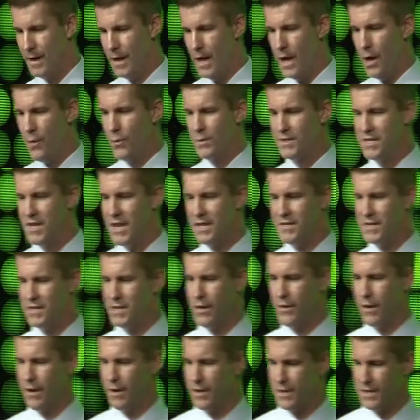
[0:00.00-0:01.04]
It was
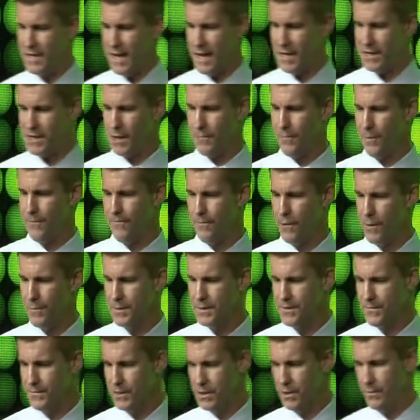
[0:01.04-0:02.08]
necessary to enhance our
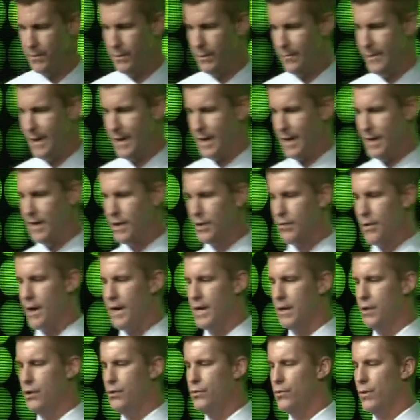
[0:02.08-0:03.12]
performance visibility by
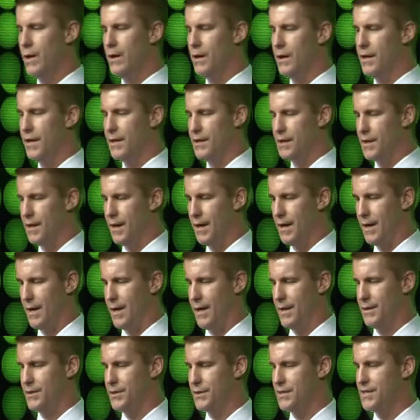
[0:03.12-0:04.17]
integrating New Relic
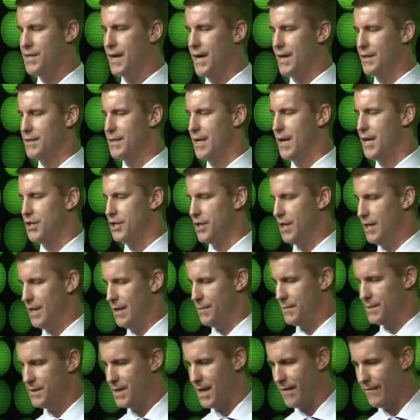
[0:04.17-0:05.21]
into ScienceLogic
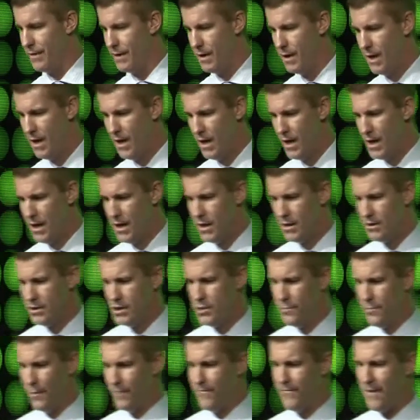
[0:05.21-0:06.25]
EM7
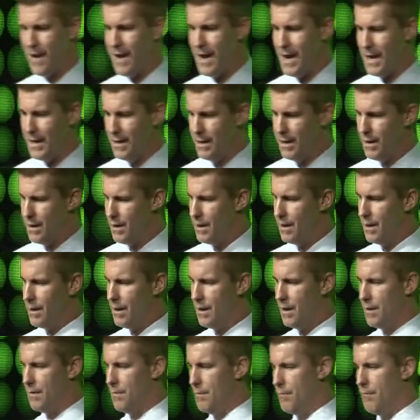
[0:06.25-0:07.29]
to provide
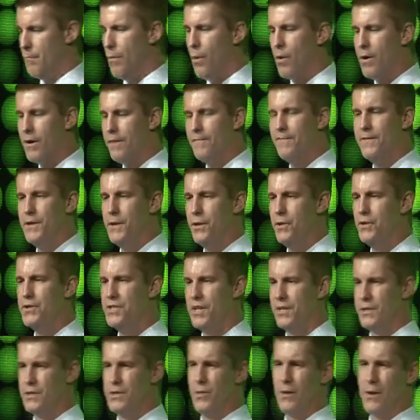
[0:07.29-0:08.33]
more views
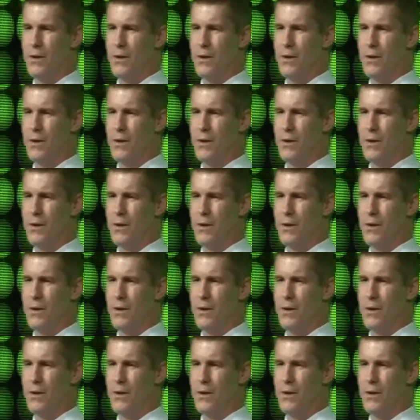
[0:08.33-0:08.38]
into